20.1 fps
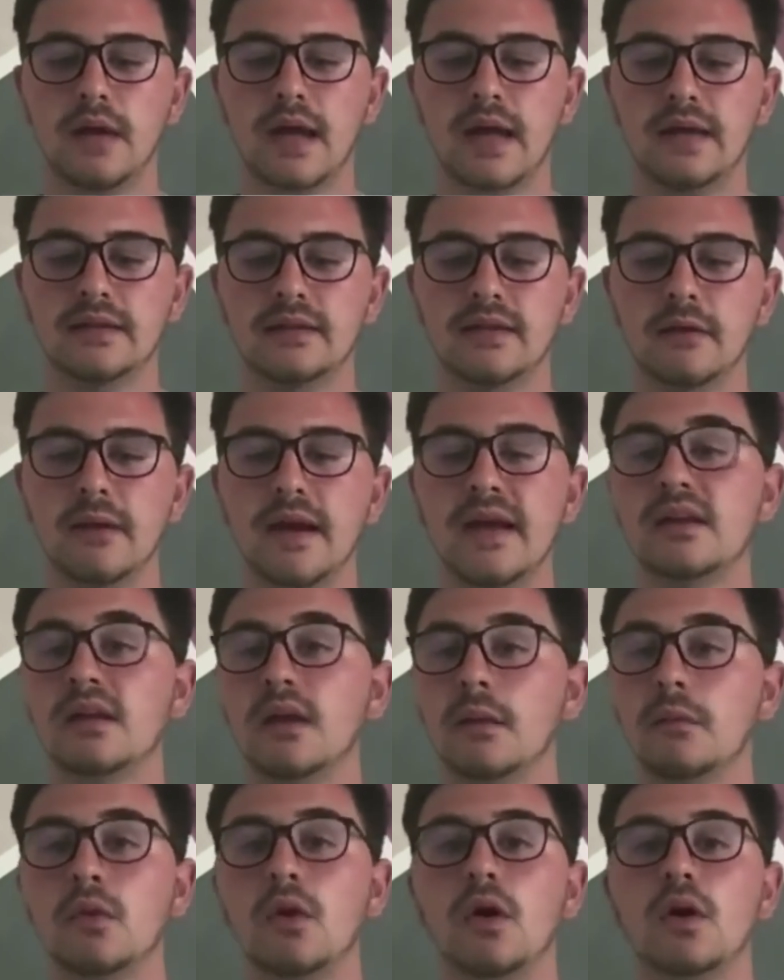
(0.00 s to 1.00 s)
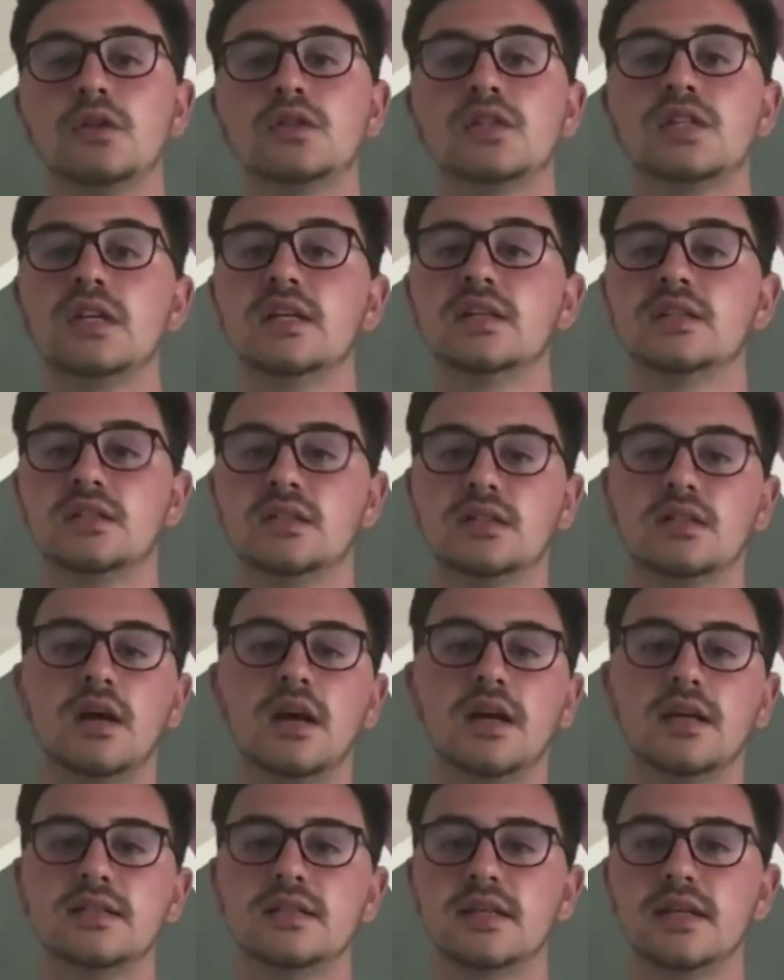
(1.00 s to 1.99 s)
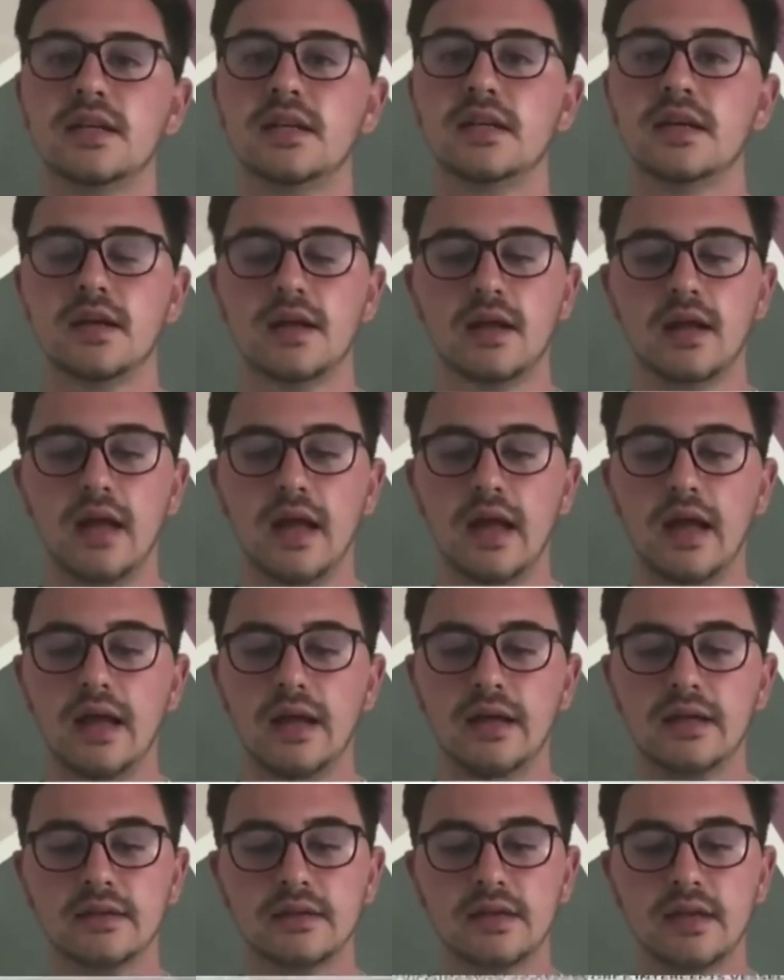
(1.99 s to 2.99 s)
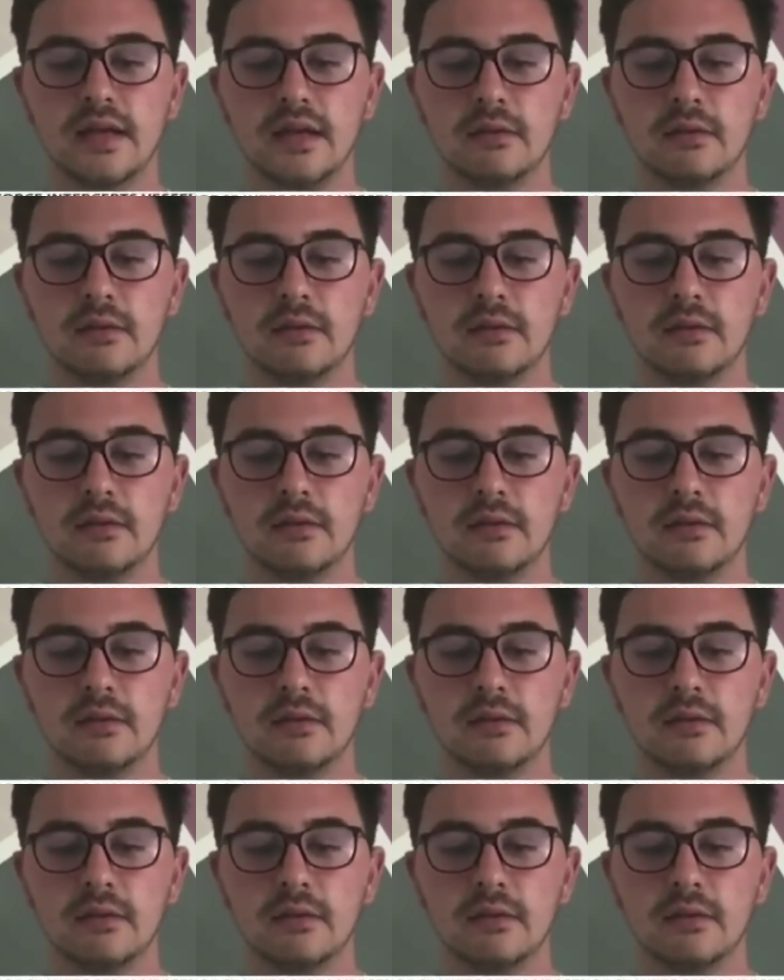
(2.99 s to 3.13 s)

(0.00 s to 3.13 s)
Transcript: they'll end up lost in a society, and we